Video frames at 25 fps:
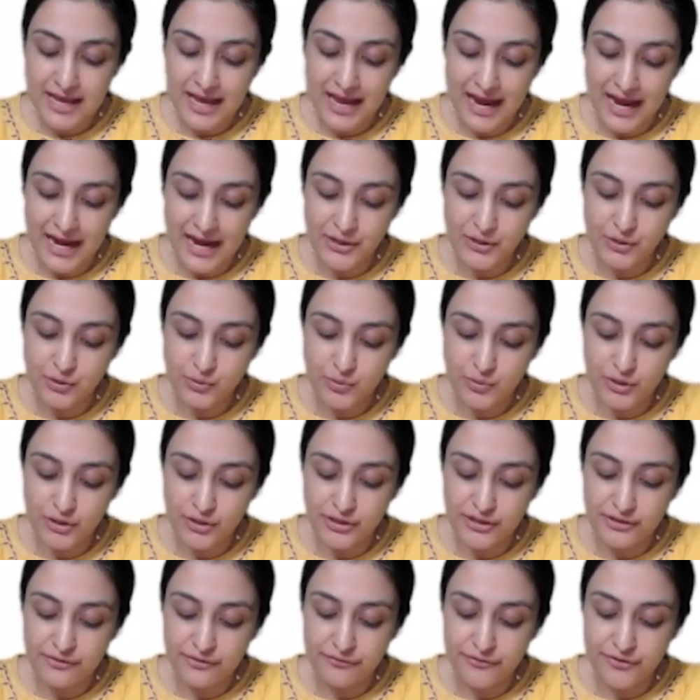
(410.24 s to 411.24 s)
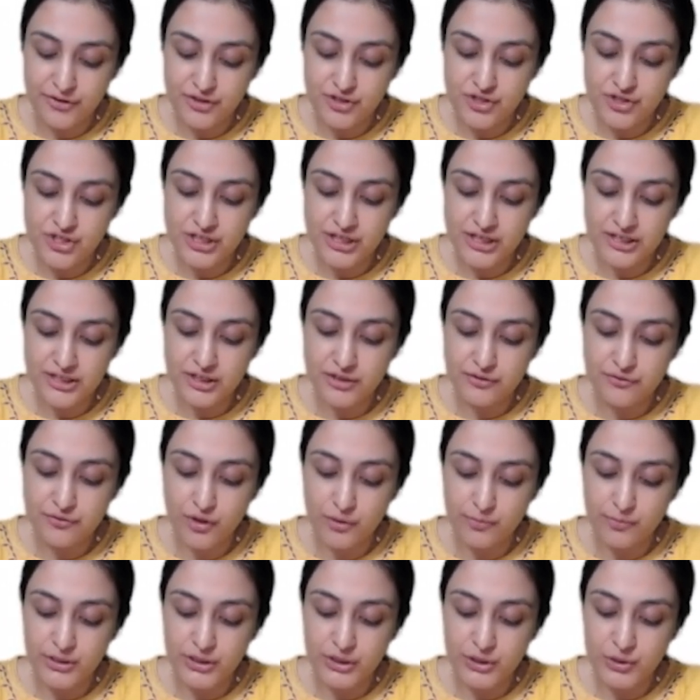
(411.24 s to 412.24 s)
and you want to differentiate it
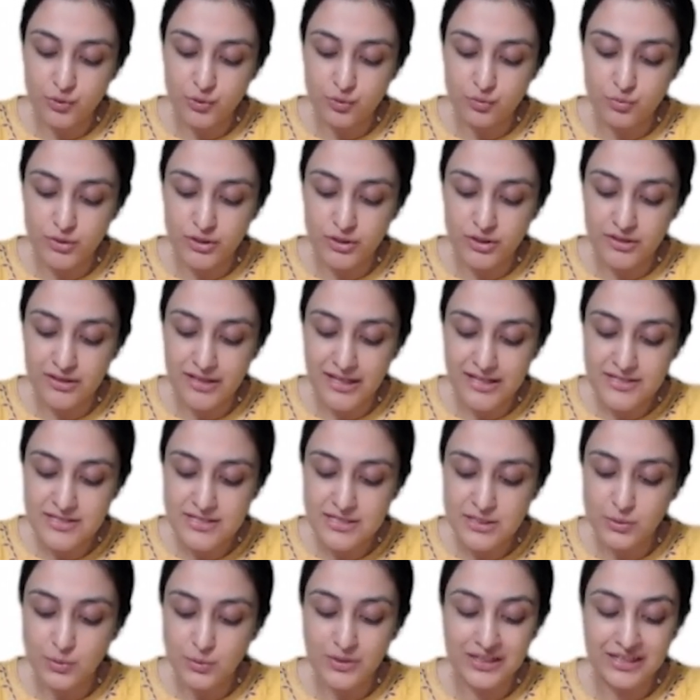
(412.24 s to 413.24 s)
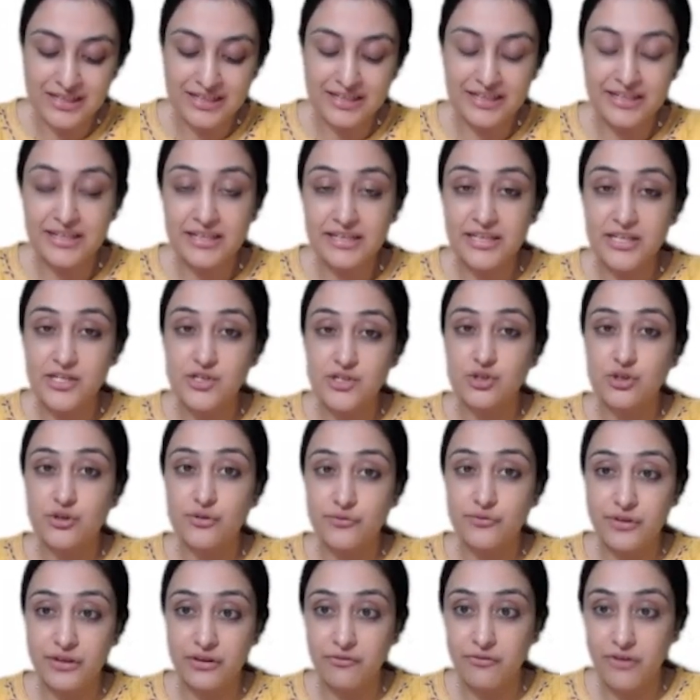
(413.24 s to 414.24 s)
from a tumor. That's the only indication
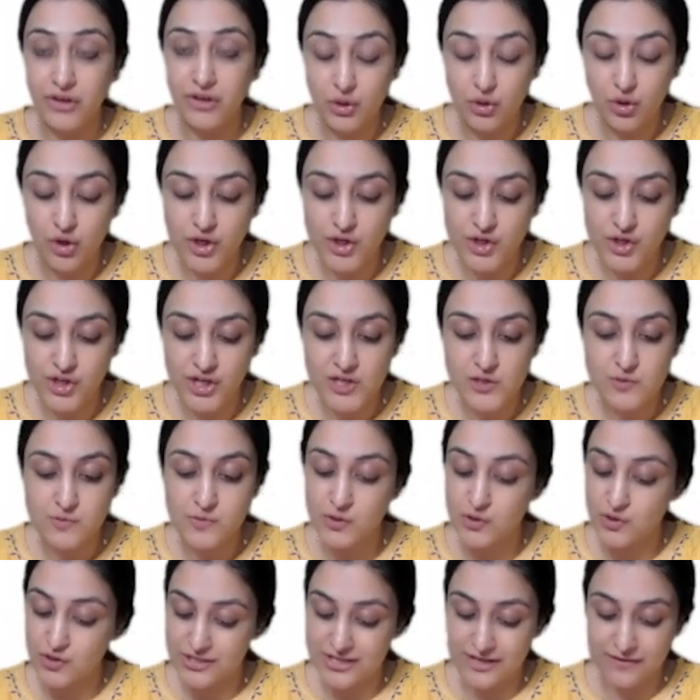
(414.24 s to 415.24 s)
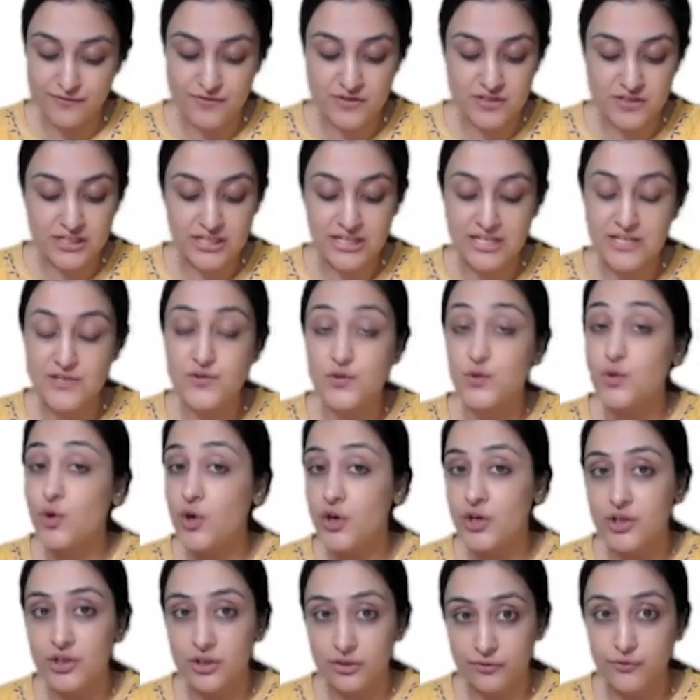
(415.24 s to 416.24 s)
of giving contrast, because FCD is
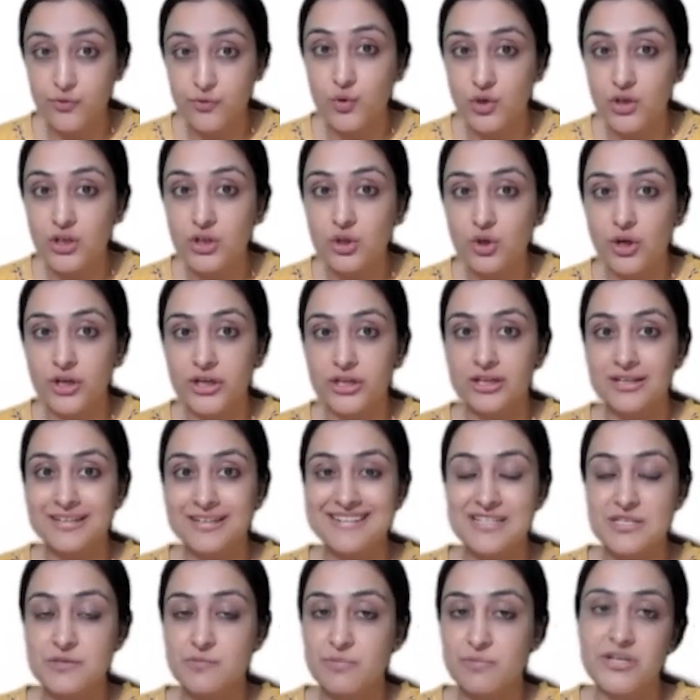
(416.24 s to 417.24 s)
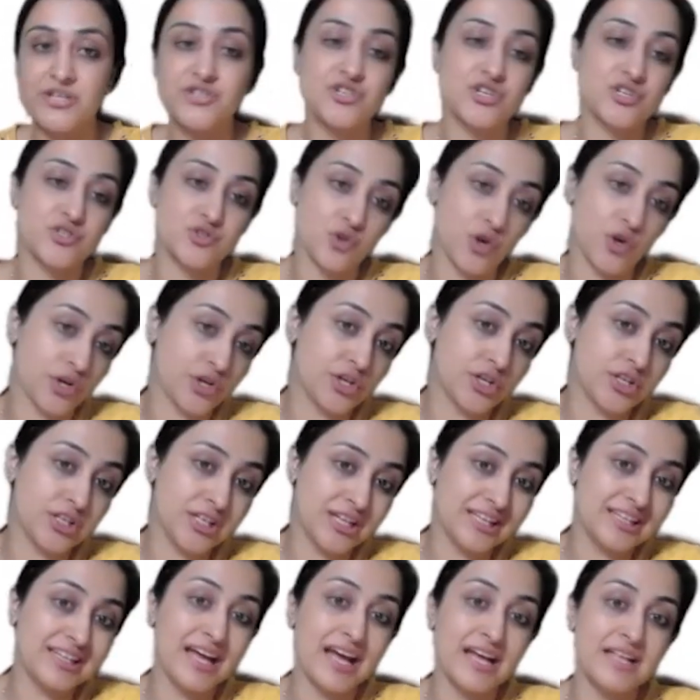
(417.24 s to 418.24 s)
not going to, focal cortical dysplasia is not going
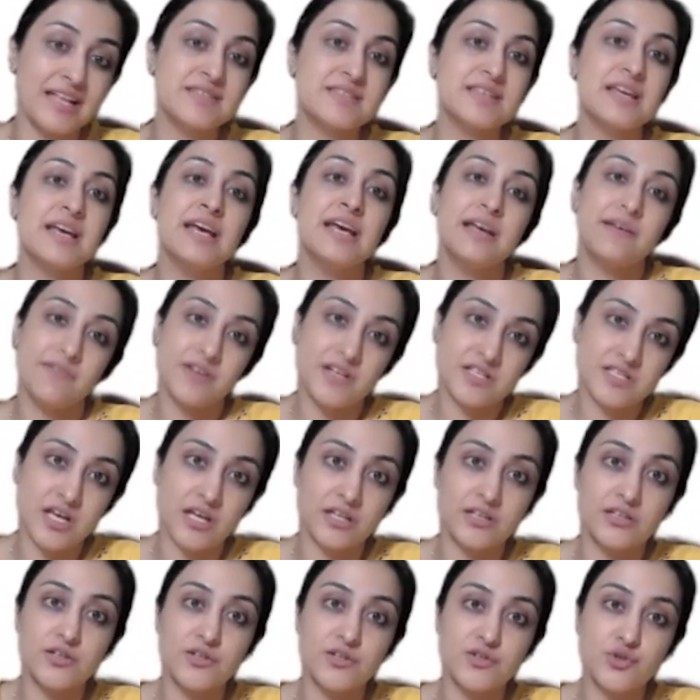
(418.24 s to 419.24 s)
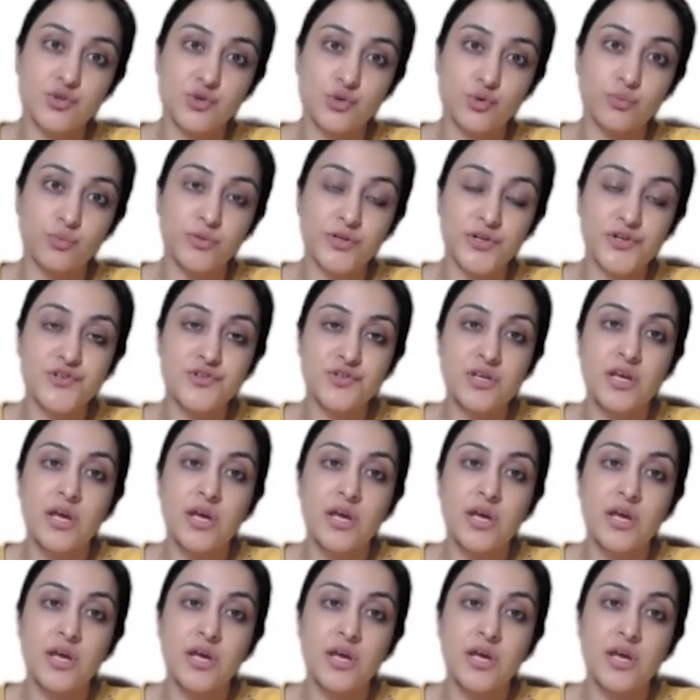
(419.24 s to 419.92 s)
to enhance, whereas other tumors